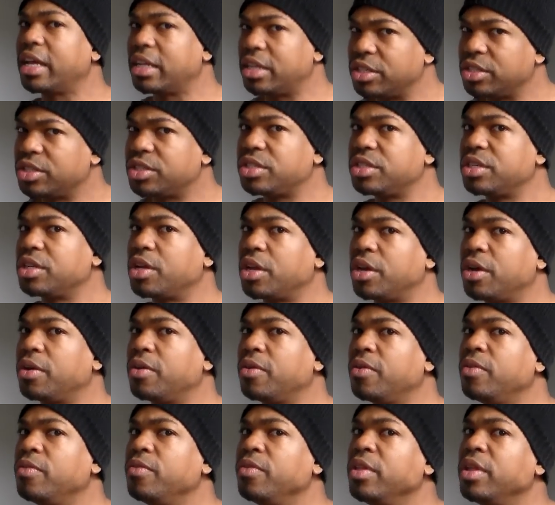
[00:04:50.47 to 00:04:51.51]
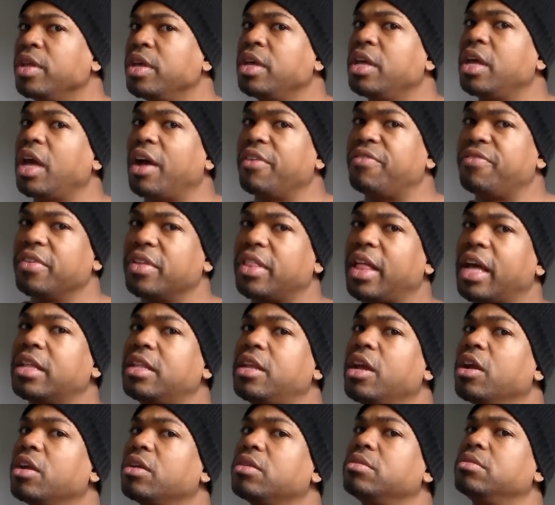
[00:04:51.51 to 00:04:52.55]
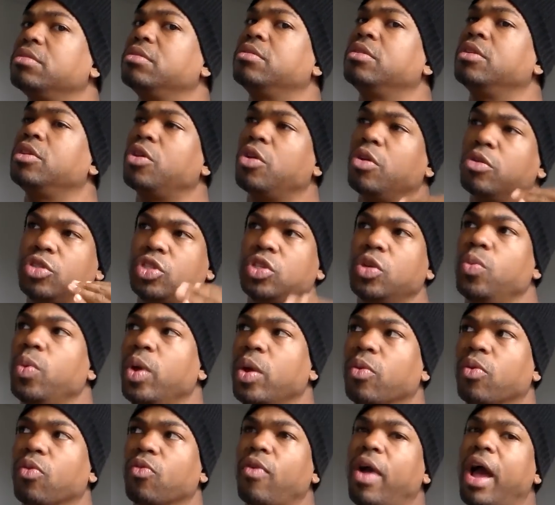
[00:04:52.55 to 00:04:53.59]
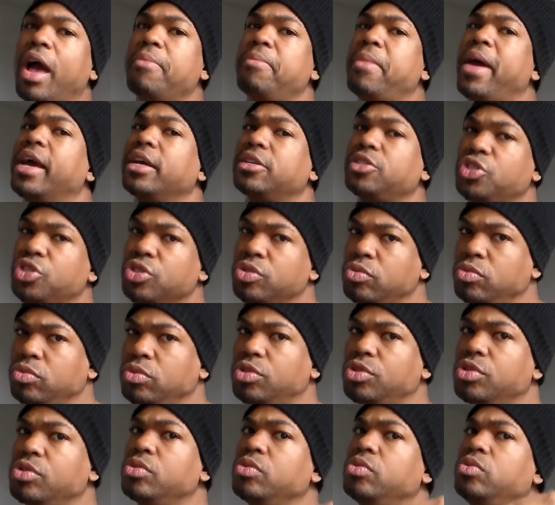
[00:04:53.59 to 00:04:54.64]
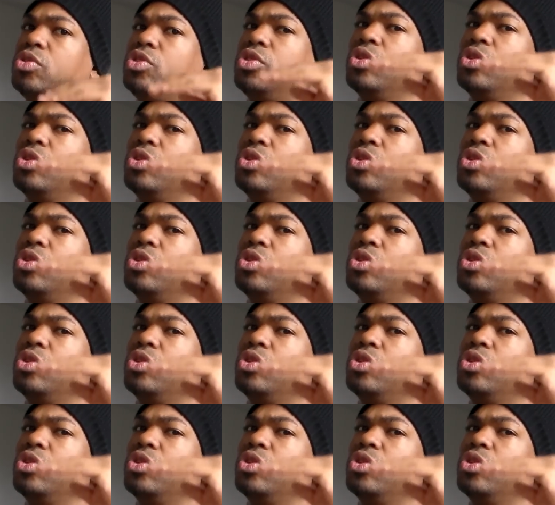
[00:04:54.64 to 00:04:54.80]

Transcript: Like, just, you know, I feel like they're going to go somewhere with Ryback soon too.